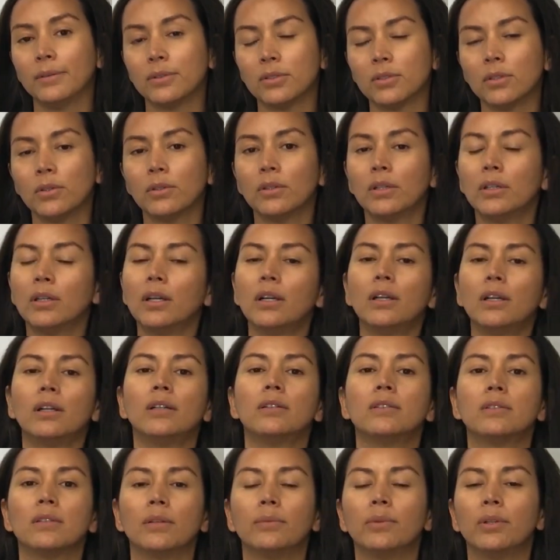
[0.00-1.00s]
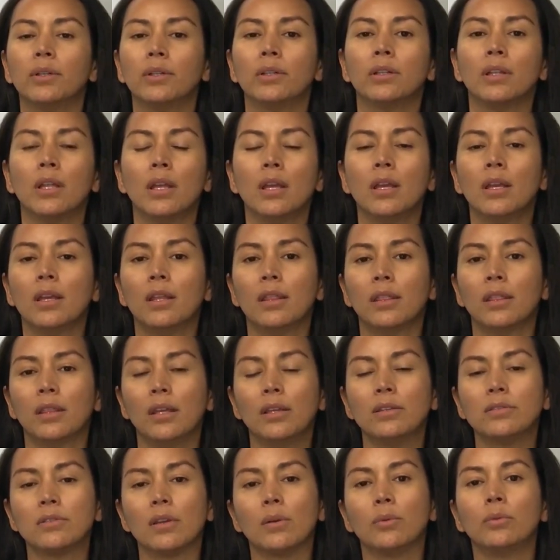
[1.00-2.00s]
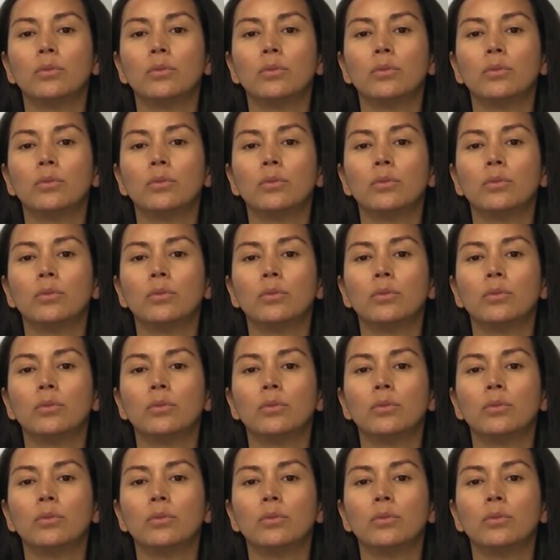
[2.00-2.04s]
So there are several things that